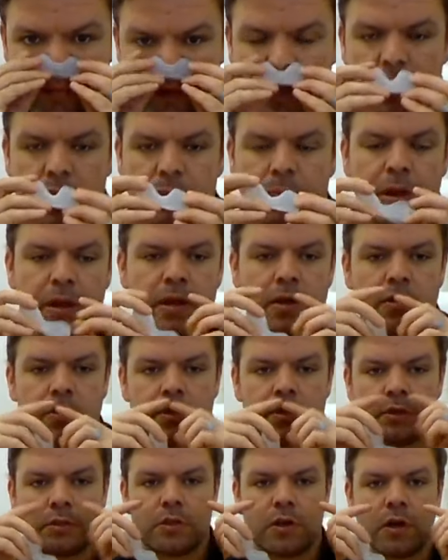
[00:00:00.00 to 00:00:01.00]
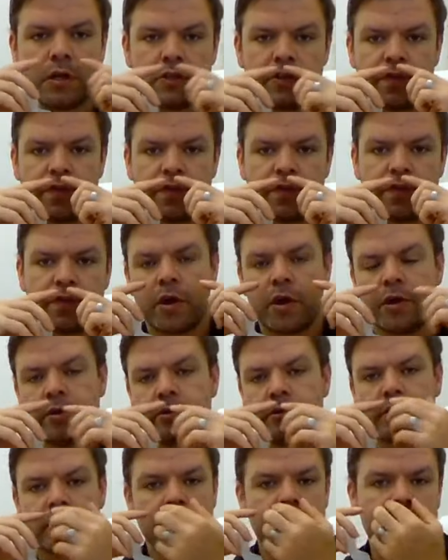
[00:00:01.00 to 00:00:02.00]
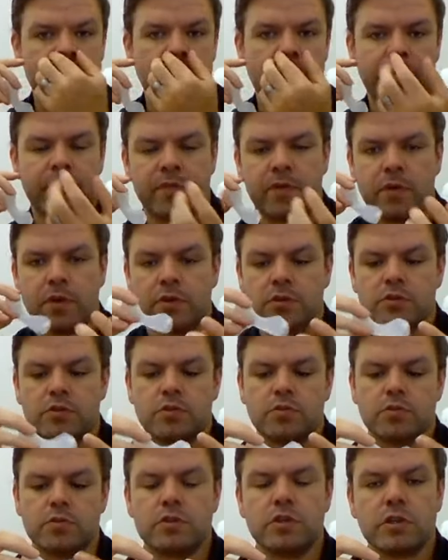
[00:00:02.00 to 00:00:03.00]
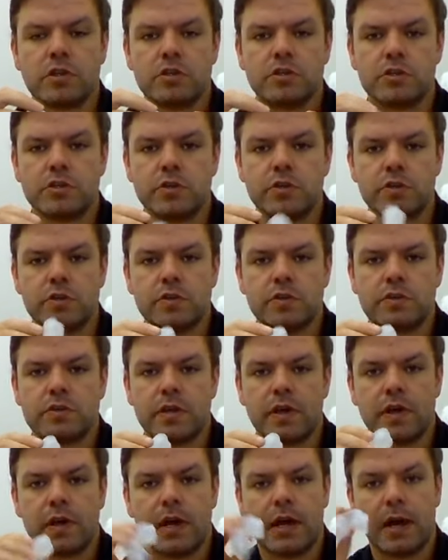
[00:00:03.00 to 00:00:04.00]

And depending on the size of your nose and the shape of your nostrils, you can choose